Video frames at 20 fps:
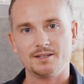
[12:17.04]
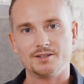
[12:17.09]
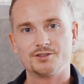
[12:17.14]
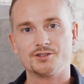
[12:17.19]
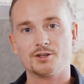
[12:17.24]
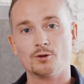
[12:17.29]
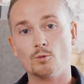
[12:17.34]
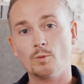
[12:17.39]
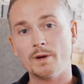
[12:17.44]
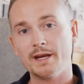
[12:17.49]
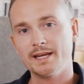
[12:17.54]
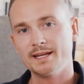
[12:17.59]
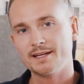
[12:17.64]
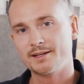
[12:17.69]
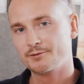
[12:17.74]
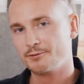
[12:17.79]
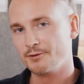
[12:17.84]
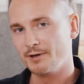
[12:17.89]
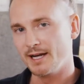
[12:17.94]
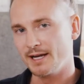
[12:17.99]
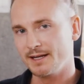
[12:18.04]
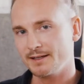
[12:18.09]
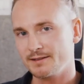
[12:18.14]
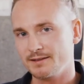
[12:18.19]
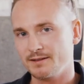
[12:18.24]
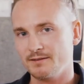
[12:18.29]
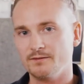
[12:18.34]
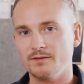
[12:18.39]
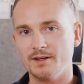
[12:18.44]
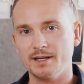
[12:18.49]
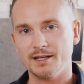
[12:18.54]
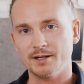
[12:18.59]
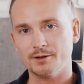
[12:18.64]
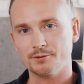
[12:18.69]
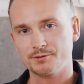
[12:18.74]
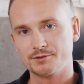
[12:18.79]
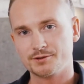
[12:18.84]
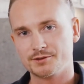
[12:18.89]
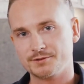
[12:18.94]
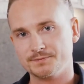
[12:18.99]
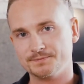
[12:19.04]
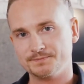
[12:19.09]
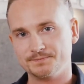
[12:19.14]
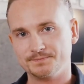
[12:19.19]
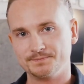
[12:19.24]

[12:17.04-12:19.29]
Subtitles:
So we create videos.